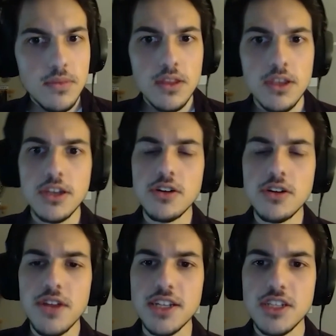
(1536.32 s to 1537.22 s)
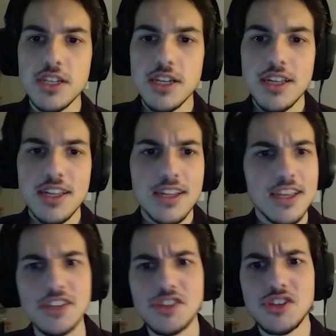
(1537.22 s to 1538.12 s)
You know,
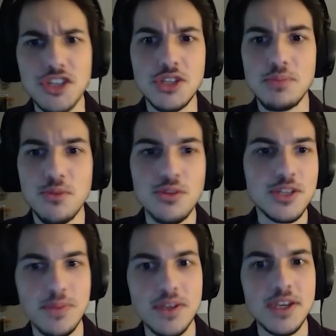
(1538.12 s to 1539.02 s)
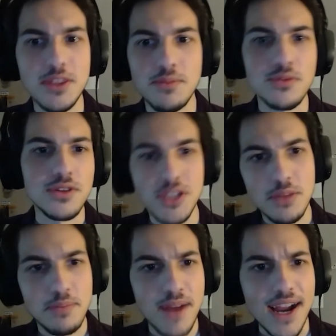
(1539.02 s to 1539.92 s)
it's just the boys being the boys in
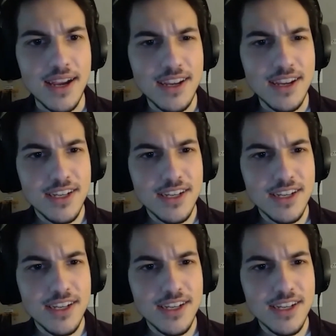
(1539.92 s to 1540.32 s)
the back.